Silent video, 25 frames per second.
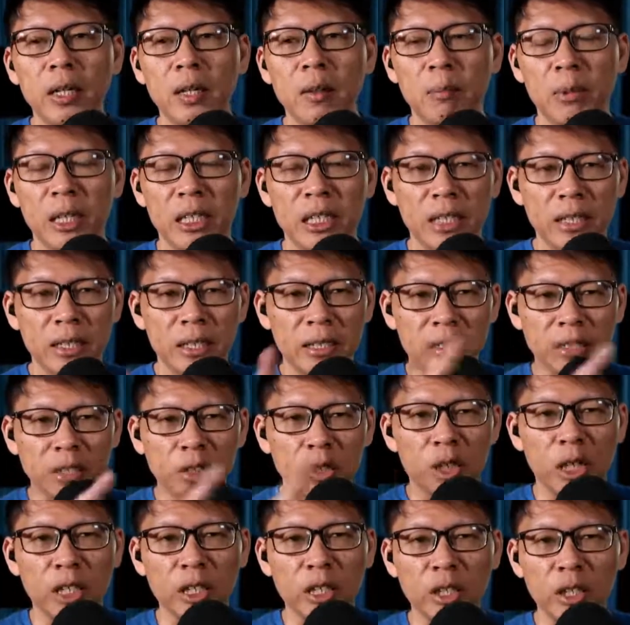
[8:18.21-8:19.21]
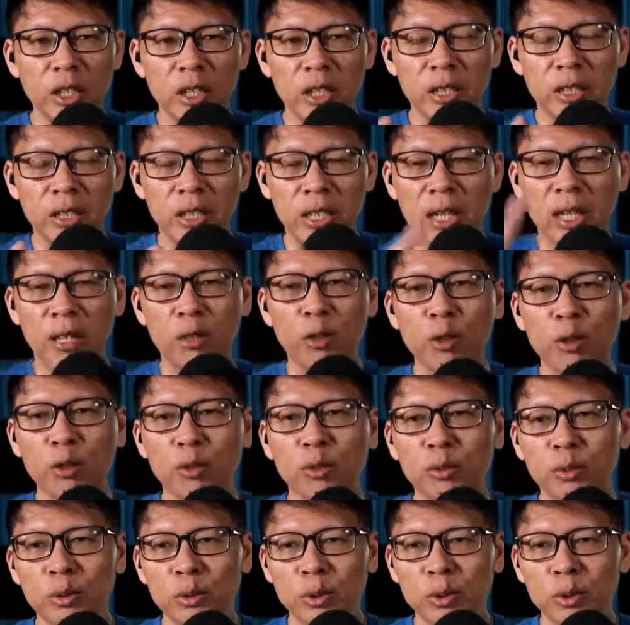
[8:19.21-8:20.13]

but that doesn't quite tell